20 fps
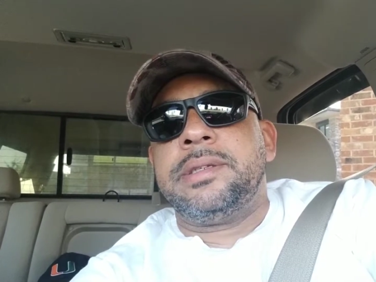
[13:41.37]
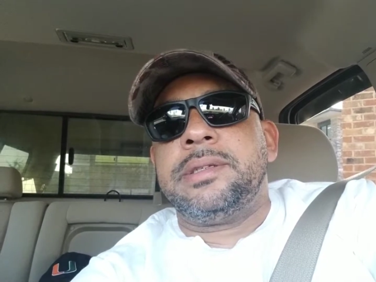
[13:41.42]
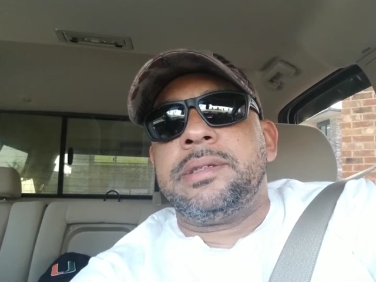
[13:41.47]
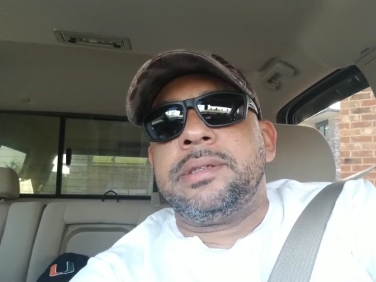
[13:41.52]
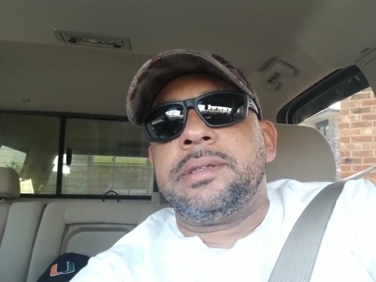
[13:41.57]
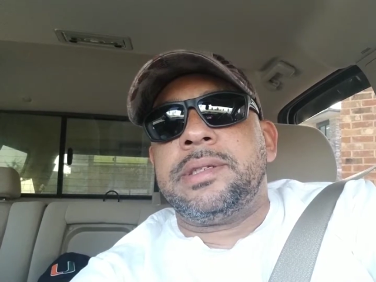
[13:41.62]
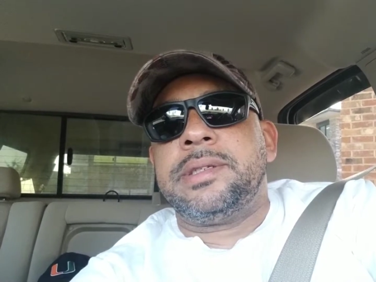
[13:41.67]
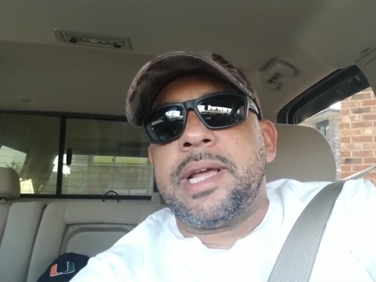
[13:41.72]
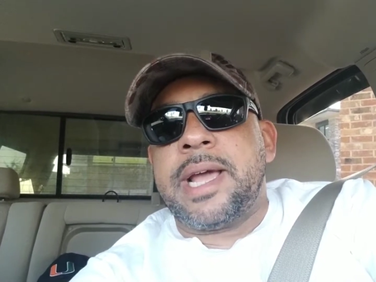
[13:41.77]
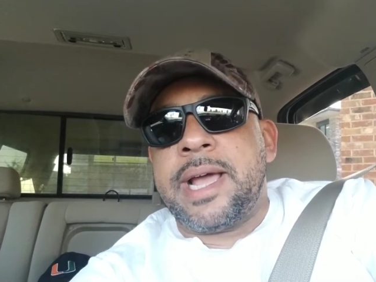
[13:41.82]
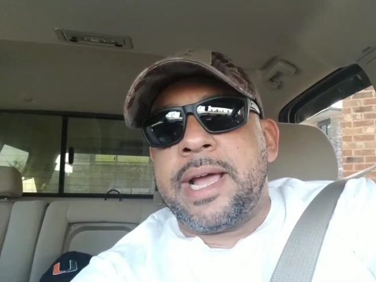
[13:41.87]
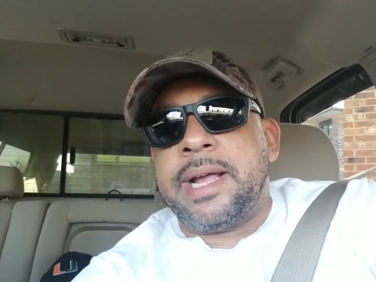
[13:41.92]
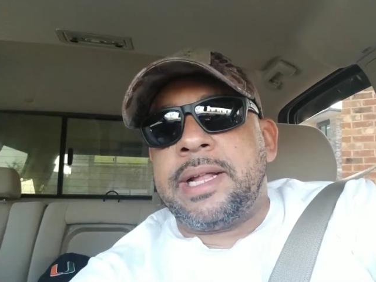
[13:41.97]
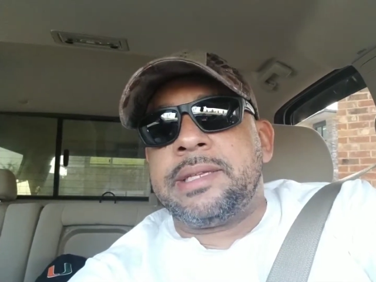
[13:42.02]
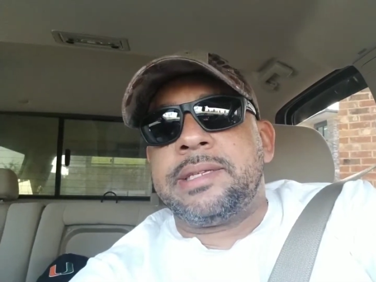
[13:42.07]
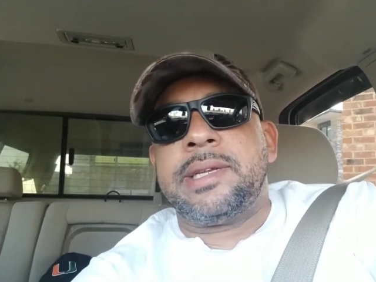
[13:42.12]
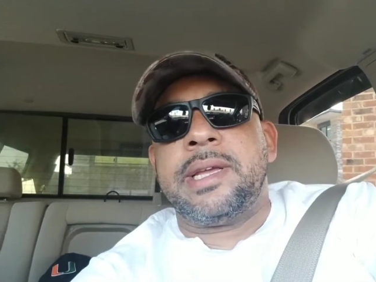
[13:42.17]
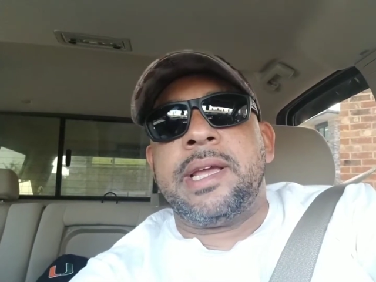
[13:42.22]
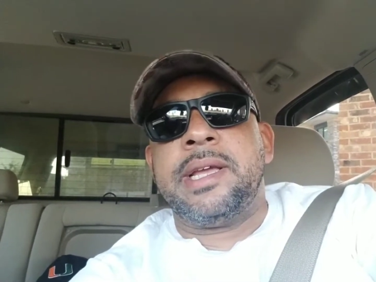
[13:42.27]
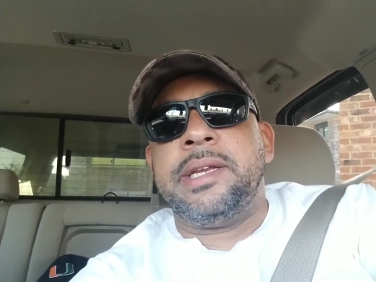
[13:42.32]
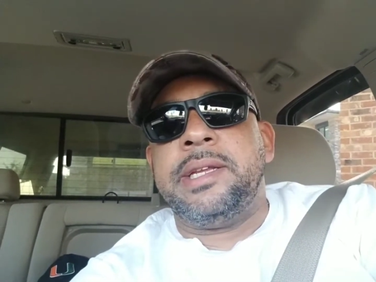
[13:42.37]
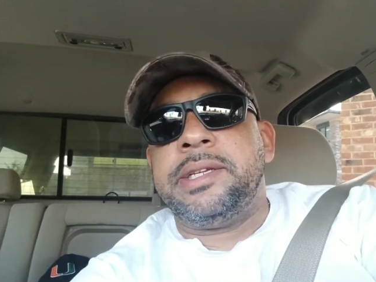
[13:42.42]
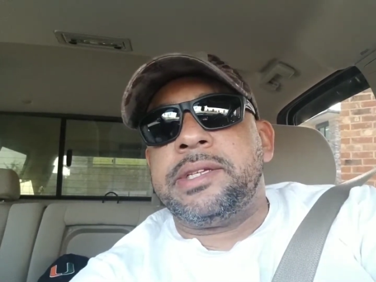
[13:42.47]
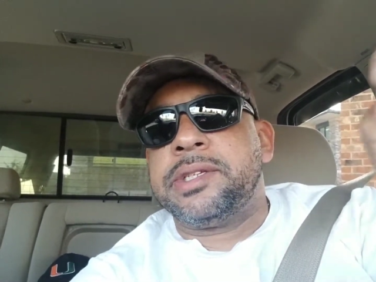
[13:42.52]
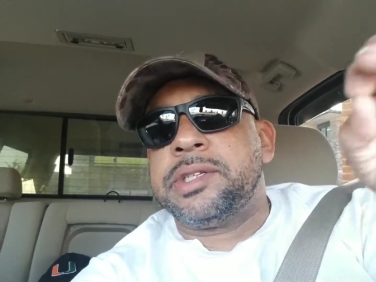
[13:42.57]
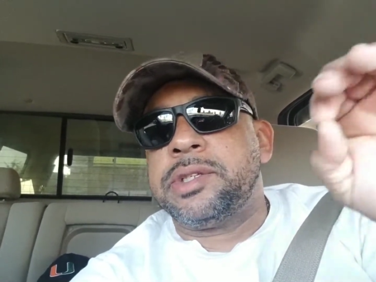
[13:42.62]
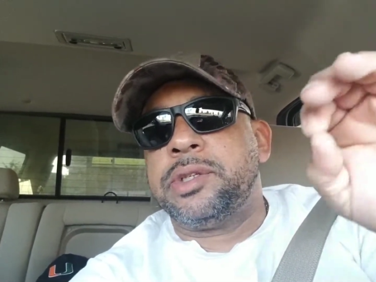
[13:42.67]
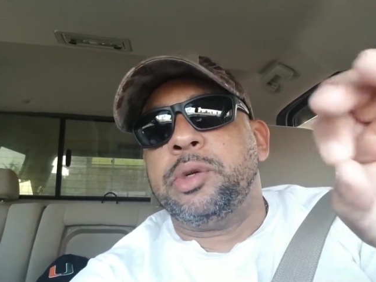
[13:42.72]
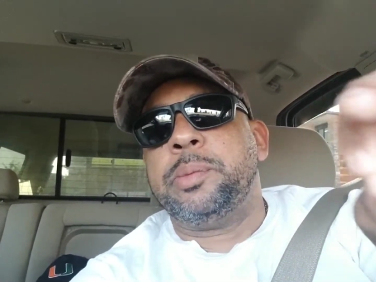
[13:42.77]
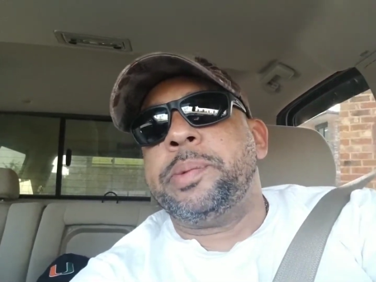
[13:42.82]
dads and these
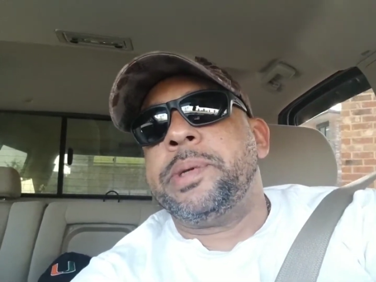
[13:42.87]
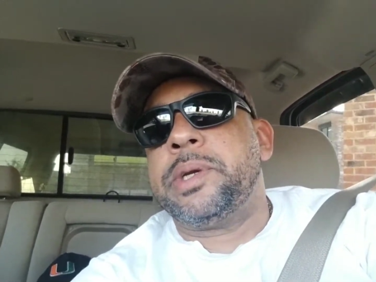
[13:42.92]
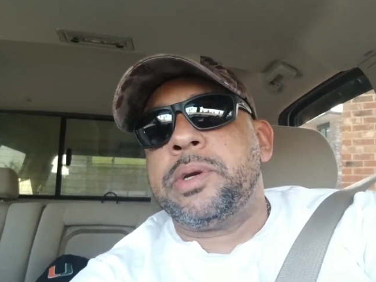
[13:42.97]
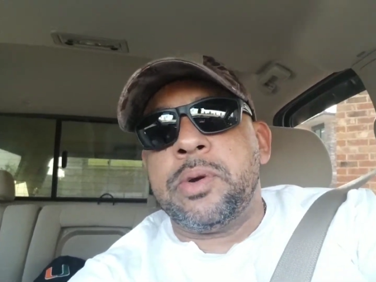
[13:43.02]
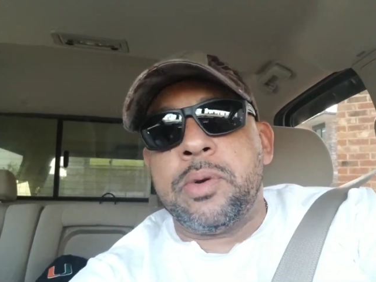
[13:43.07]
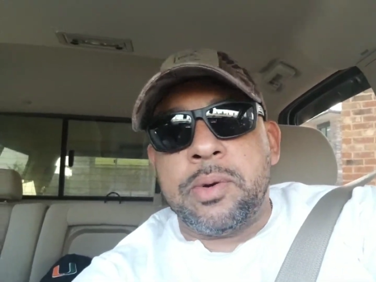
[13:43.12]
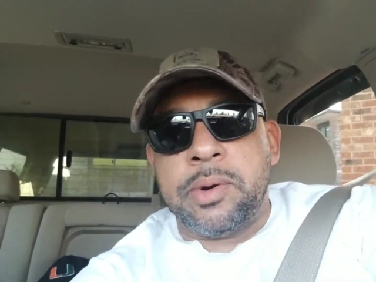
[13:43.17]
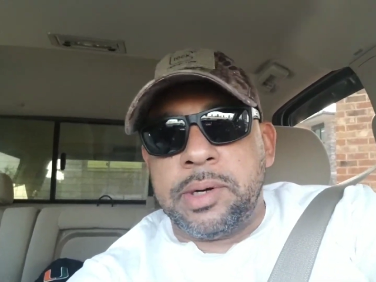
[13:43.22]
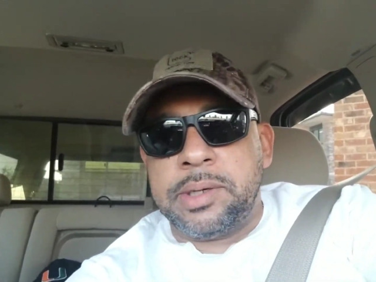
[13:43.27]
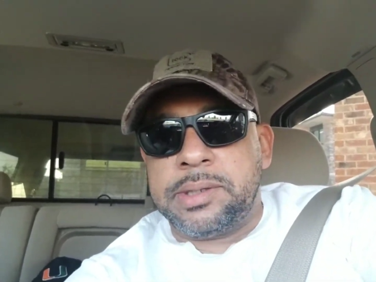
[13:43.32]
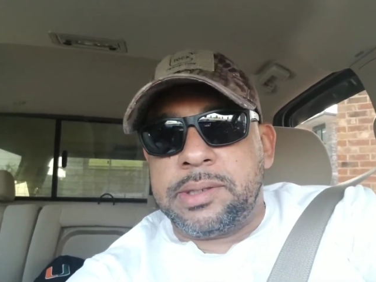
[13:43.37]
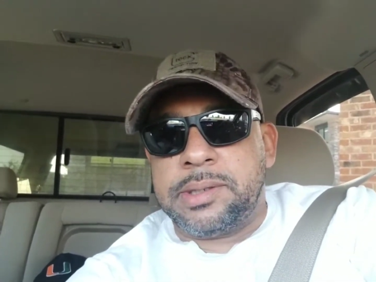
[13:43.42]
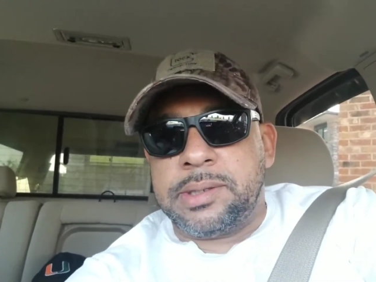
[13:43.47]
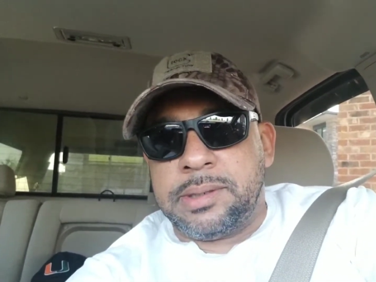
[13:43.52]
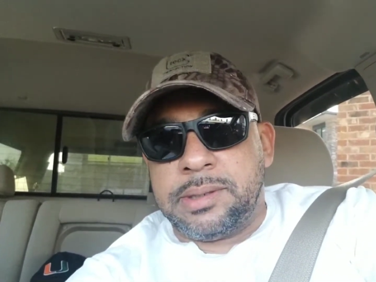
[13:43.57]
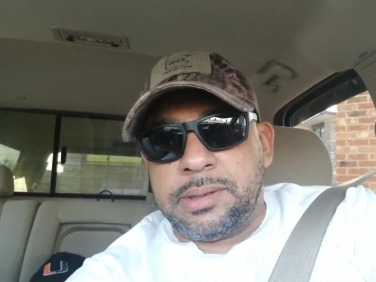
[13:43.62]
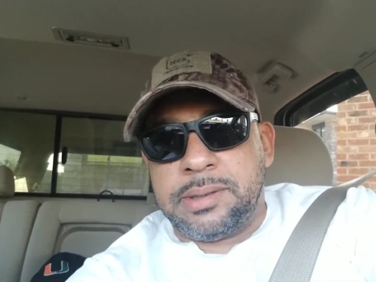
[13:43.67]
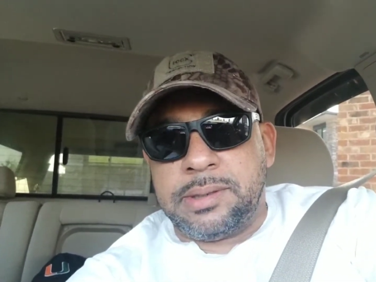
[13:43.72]
stupid courts